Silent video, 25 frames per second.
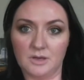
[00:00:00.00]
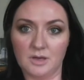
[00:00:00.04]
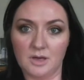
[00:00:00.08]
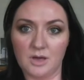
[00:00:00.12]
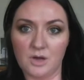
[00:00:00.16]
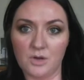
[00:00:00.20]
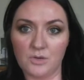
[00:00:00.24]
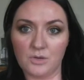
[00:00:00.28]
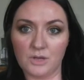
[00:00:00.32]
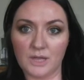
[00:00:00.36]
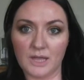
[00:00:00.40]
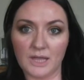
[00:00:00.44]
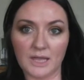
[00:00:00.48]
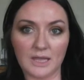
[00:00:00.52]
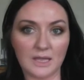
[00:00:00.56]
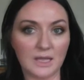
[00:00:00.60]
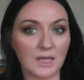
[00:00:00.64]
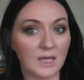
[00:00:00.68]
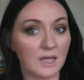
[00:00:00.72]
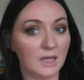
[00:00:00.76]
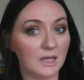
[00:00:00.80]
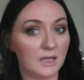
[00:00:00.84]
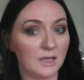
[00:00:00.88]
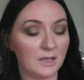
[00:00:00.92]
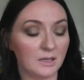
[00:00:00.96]
Okay,
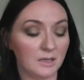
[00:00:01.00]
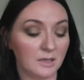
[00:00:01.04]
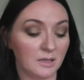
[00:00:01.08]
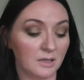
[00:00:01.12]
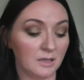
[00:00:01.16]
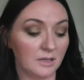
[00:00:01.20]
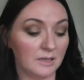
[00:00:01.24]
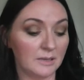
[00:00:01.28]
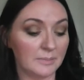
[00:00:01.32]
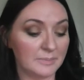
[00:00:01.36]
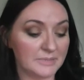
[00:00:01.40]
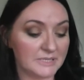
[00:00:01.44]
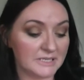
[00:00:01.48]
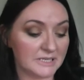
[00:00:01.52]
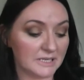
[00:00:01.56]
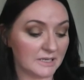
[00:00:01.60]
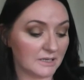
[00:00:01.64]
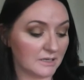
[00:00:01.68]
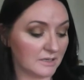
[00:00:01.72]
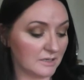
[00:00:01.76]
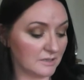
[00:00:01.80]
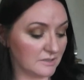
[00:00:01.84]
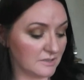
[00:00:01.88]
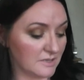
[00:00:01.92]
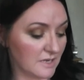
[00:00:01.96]

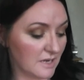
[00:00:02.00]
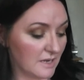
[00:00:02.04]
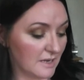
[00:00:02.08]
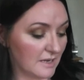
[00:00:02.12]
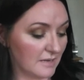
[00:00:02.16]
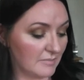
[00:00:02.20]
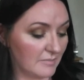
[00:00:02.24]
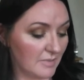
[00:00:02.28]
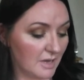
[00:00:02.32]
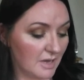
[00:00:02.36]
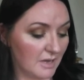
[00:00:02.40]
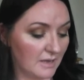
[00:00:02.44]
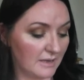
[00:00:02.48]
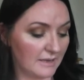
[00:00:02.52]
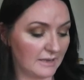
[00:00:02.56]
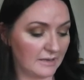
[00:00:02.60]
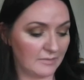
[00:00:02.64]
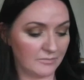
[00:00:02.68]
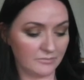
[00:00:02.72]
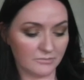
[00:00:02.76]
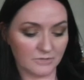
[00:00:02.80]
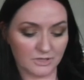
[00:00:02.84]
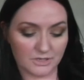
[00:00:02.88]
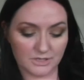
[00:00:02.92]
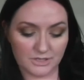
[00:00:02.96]
lipstick time. I
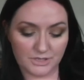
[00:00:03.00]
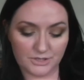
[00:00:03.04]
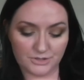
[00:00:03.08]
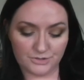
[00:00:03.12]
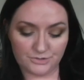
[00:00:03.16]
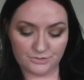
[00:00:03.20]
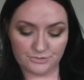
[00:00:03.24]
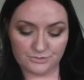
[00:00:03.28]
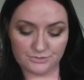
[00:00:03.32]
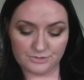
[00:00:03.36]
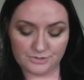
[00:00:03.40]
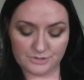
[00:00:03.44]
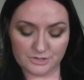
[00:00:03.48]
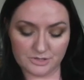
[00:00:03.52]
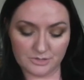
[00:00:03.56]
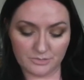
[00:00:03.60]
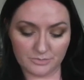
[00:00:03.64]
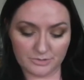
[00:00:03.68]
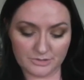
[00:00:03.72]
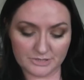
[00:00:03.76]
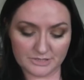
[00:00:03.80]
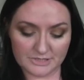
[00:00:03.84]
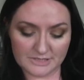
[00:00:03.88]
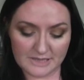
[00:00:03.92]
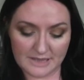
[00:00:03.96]
am going to use
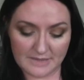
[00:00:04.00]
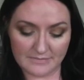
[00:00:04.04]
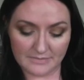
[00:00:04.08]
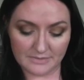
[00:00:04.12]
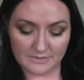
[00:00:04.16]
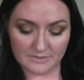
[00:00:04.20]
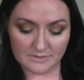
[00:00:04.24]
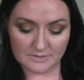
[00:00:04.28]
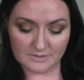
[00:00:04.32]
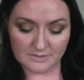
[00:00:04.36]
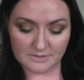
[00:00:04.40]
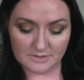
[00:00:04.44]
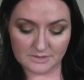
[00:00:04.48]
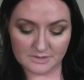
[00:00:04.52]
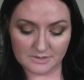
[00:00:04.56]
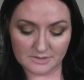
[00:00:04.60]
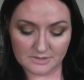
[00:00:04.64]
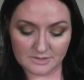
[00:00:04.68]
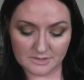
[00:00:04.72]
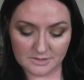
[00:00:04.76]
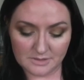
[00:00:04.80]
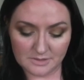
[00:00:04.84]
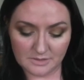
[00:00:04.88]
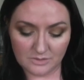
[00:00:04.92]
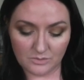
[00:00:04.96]
number
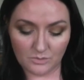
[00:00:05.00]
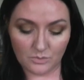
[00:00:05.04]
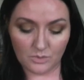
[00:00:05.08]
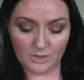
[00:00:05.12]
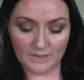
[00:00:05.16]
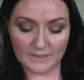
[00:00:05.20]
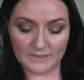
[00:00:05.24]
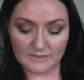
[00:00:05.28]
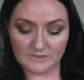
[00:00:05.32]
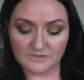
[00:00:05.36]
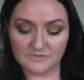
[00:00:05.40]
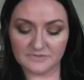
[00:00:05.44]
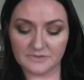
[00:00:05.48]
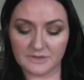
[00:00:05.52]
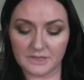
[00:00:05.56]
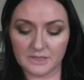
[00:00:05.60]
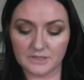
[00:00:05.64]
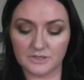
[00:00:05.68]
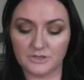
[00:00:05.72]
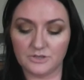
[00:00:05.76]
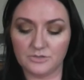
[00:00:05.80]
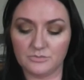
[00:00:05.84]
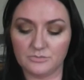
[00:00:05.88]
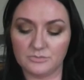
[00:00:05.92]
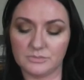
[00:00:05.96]
7's Wild
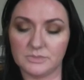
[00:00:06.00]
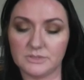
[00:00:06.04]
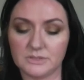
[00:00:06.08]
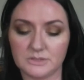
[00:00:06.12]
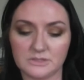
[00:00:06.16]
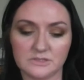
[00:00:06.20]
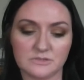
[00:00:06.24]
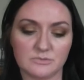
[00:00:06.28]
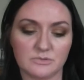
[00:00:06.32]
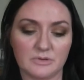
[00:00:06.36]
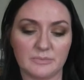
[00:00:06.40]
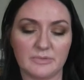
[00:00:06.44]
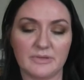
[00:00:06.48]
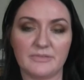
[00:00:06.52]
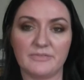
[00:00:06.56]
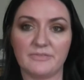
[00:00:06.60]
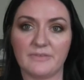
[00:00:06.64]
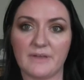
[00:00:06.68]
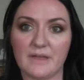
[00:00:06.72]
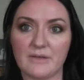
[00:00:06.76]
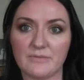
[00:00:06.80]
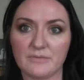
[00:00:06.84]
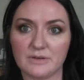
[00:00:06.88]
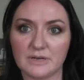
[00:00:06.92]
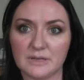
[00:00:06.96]
Volume. It's one of my
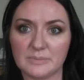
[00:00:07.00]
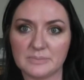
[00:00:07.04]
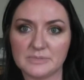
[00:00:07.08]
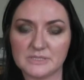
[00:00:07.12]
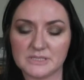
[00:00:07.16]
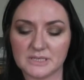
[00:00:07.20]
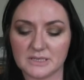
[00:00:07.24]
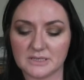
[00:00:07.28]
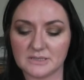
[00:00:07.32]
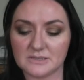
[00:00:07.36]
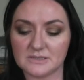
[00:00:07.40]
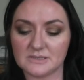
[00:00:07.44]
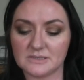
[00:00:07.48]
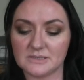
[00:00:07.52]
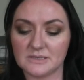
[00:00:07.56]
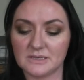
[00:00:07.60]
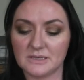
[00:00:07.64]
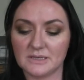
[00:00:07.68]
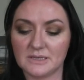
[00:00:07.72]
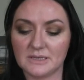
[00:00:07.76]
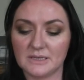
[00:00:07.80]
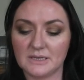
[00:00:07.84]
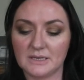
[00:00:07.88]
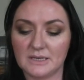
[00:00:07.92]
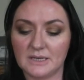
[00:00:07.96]
favourite lipsticks,
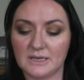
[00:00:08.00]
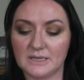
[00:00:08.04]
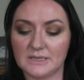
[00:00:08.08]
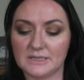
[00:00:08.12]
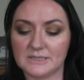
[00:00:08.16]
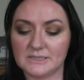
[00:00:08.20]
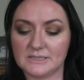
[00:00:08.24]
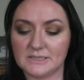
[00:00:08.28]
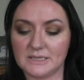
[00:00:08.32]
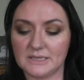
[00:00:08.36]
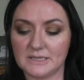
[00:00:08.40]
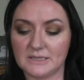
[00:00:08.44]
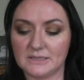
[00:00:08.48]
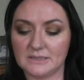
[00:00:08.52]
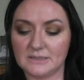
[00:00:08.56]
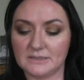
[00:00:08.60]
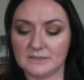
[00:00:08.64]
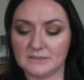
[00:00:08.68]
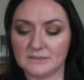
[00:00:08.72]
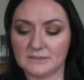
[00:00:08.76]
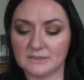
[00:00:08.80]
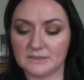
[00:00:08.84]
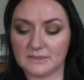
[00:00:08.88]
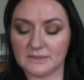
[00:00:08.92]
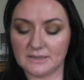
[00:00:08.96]
and it's
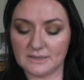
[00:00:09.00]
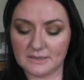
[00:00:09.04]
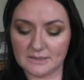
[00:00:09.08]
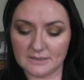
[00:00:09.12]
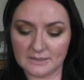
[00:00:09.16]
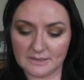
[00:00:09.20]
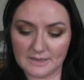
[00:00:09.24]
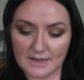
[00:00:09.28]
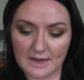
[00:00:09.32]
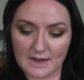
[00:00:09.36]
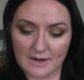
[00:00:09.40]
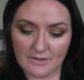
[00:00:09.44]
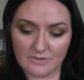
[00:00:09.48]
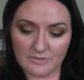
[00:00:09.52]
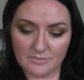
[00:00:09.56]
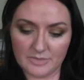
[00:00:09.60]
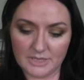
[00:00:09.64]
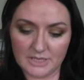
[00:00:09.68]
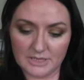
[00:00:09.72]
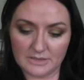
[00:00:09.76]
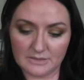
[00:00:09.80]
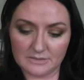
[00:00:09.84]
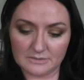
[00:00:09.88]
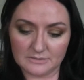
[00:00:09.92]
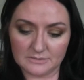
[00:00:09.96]
in
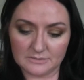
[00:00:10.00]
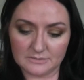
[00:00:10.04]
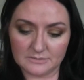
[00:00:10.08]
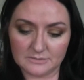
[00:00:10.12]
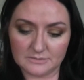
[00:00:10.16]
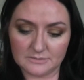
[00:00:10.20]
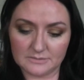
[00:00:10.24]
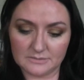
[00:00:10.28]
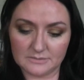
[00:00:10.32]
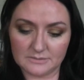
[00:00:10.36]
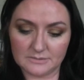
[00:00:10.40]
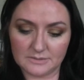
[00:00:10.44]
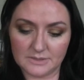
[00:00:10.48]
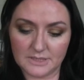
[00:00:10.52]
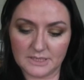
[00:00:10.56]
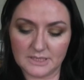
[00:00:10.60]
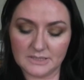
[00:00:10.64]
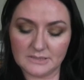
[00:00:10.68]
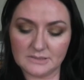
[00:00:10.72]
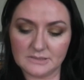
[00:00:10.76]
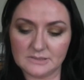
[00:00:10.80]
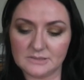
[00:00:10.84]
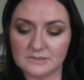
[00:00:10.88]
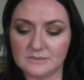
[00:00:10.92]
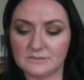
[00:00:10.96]
Caramel
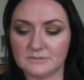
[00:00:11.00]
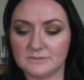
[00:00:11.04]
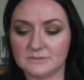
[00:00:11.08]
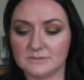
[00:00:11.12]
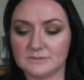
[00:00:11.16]
Kiss.